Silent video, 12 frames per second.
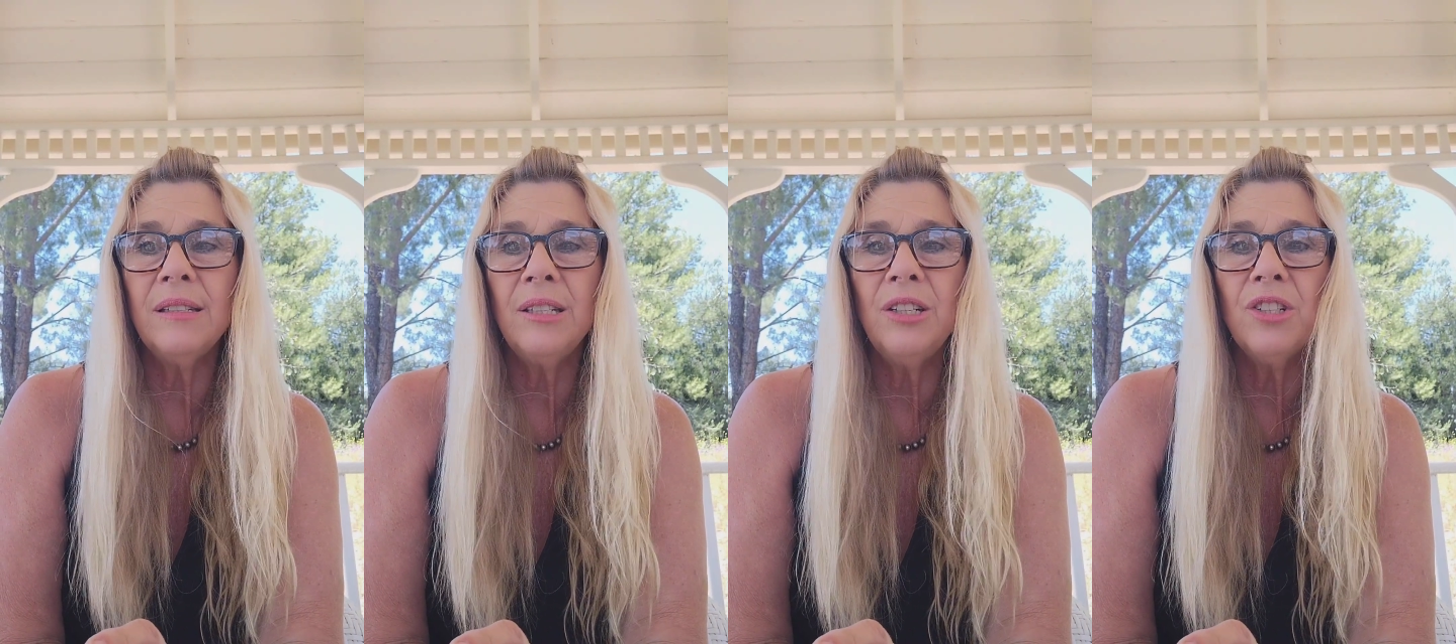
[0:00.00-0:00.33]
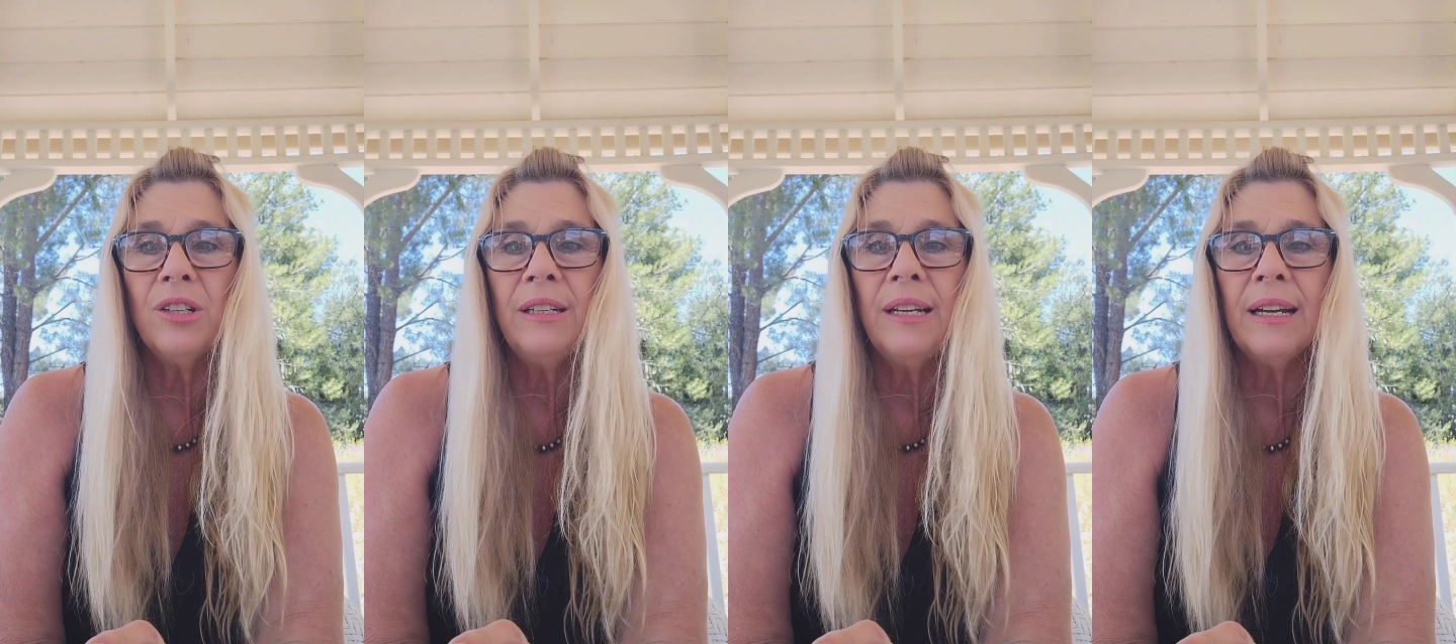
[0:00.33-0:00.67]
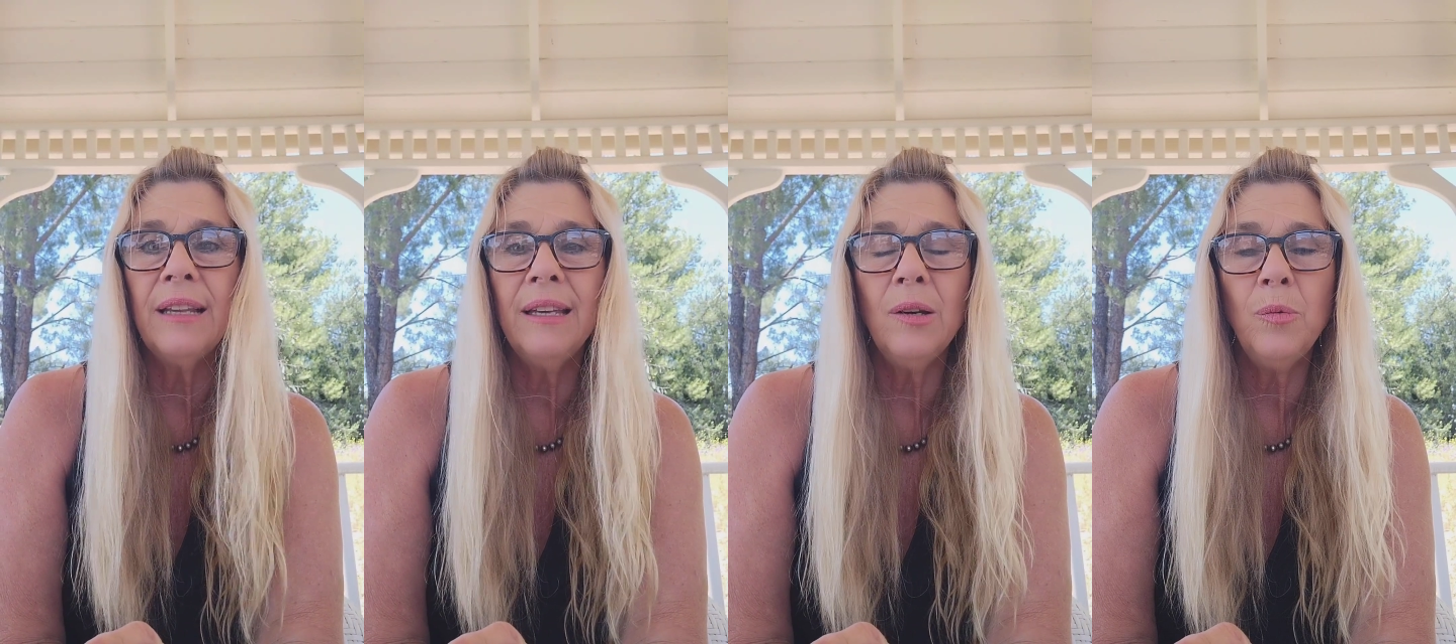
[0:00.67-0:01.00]
teacher, and yet
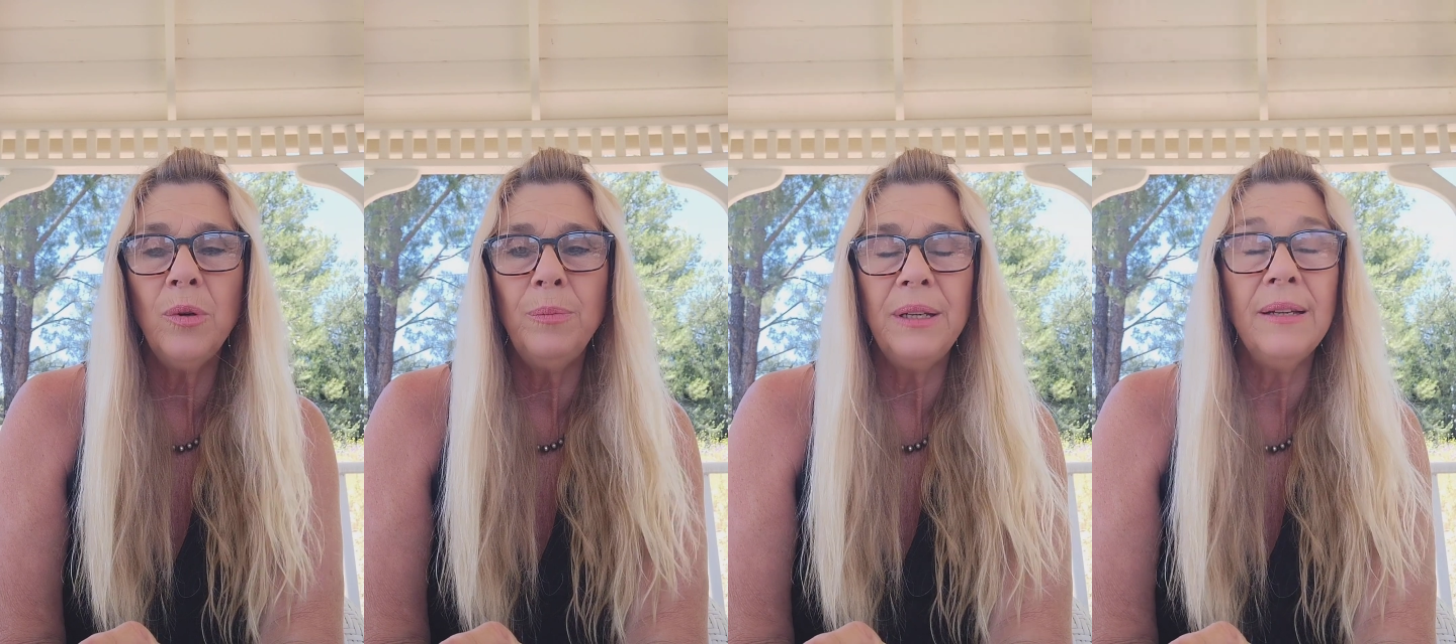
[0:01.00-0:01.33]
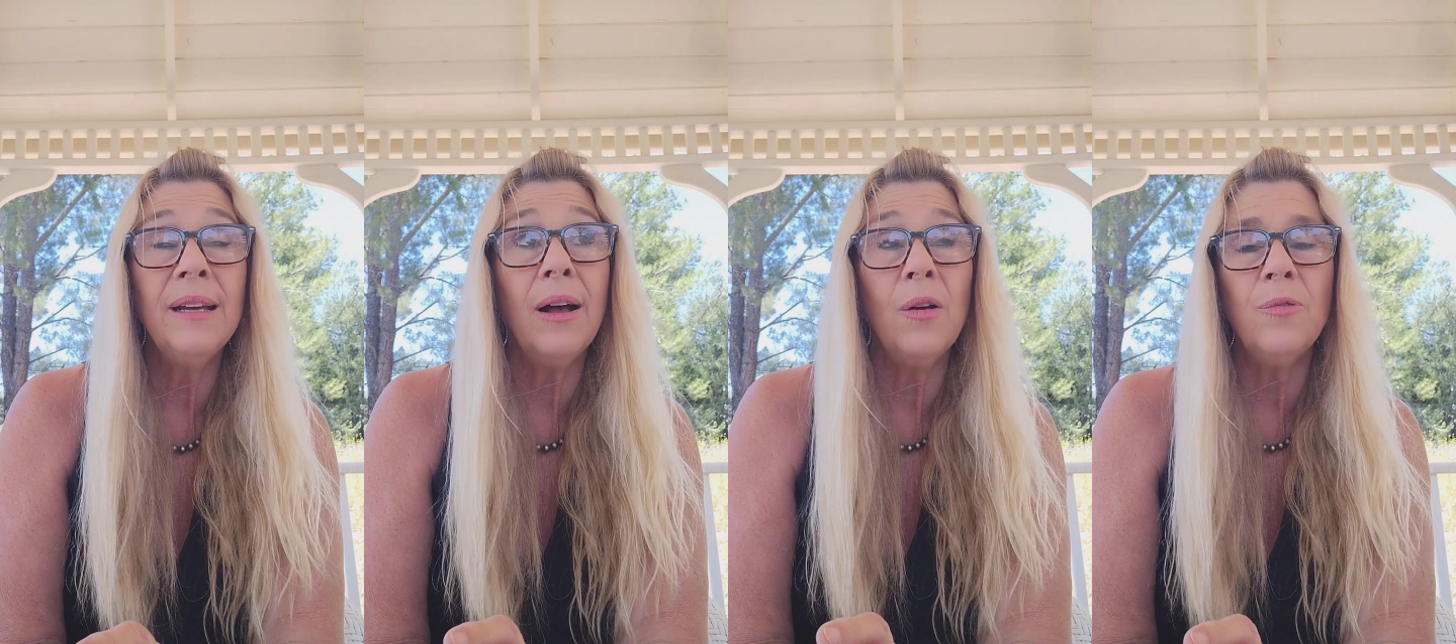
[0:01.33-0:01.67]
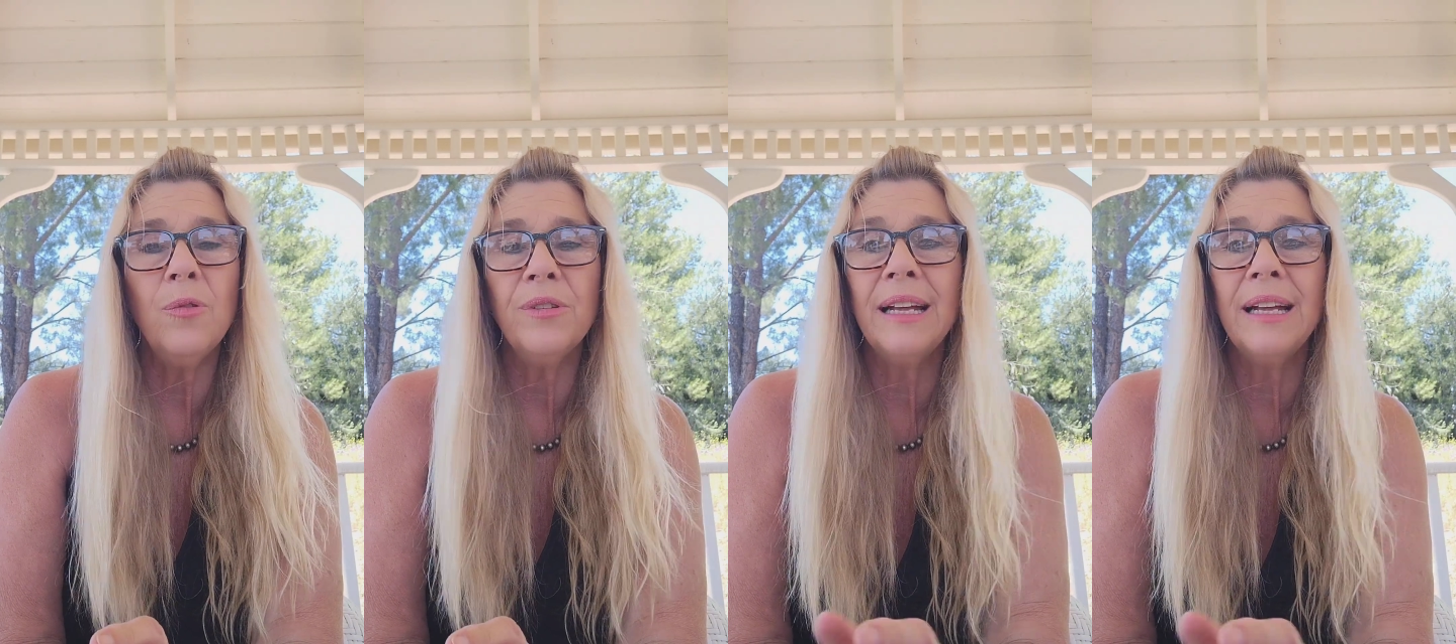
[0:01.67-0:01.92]
I think it would be helpful.